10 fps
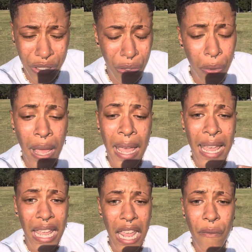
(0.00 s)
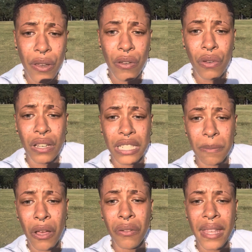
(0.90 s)
So even the
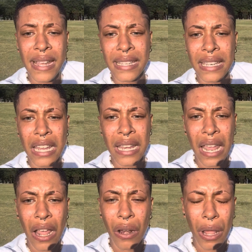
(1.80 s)
small things I did back